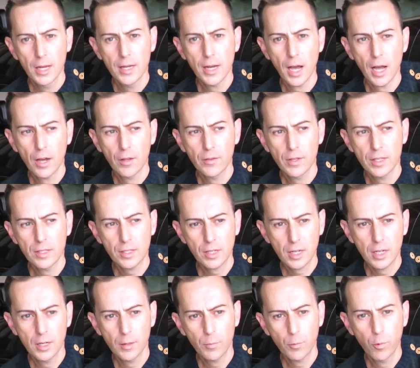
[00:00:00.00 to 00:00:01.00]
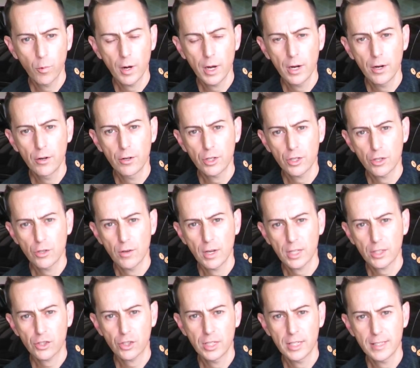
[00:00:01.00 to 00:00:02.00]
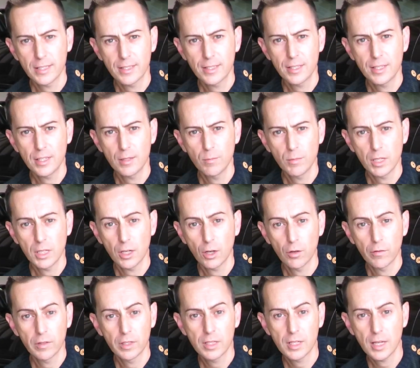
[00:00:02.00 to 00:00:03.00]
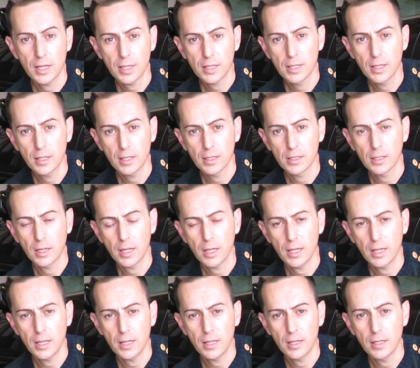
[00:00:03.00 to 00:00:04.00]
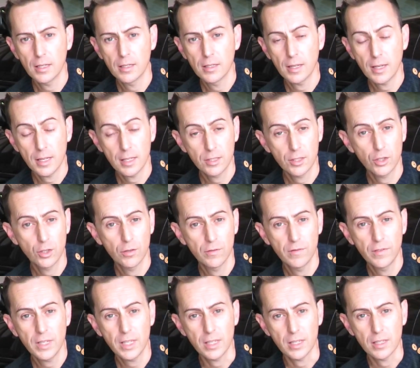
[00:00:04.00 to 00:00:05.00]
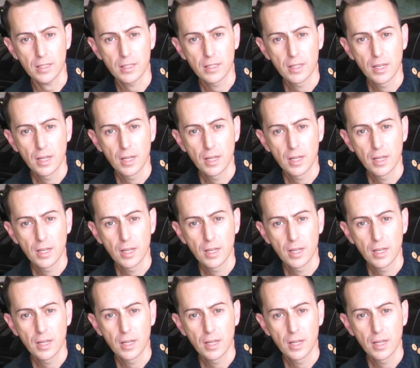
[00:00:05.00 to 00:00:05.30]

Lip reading: Now there's a clip where you actually see me overtaking an SUV